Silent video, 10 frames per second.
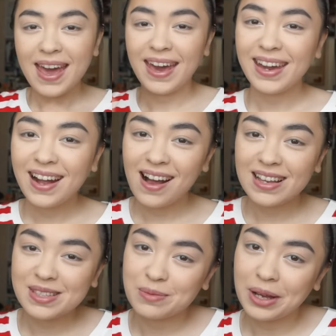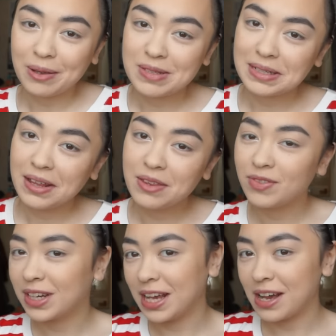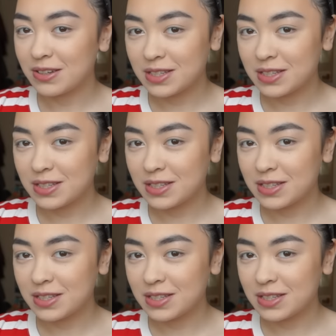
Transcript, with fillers: Hey guys and welcome to another video.